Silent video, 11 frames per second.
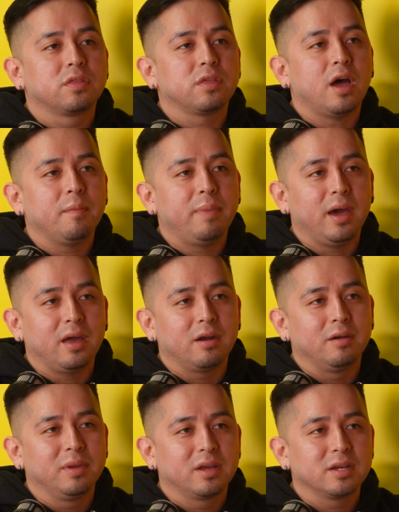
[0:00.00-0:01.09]
thought
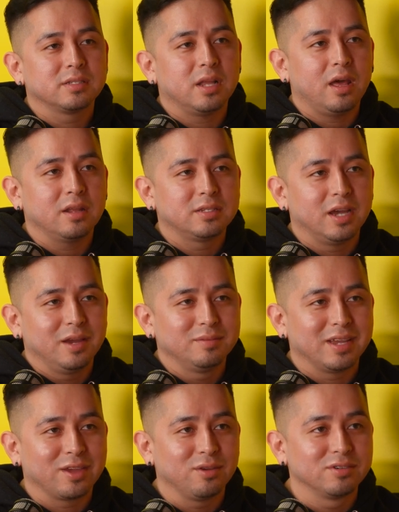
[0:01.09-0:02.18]
pattern, because a lot of
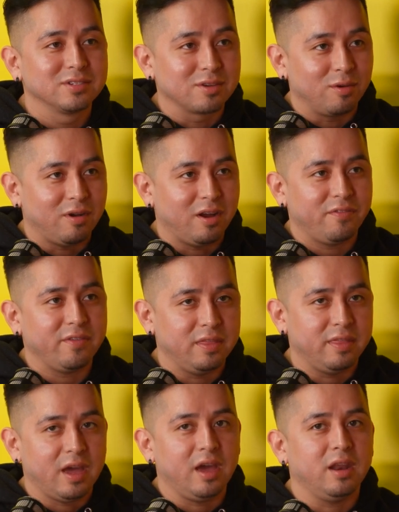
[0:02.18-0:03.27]
times like you just go off
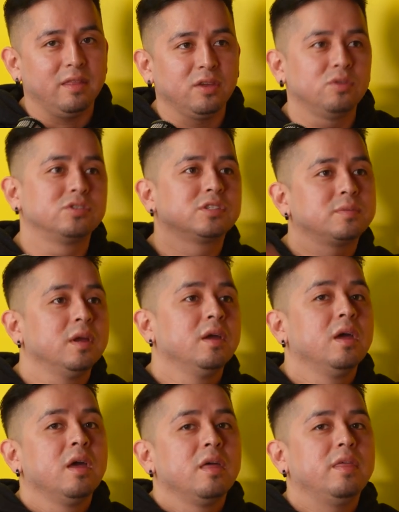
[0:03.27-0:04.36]
in that and then you just
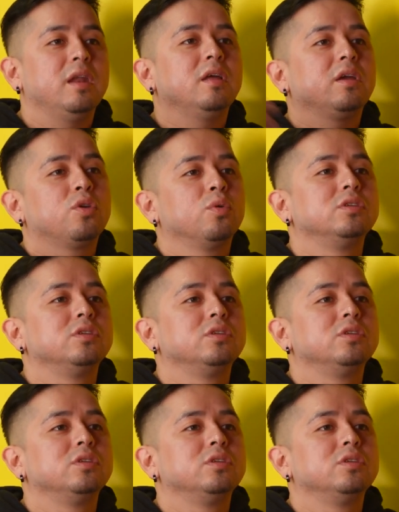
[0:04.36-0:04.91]
then you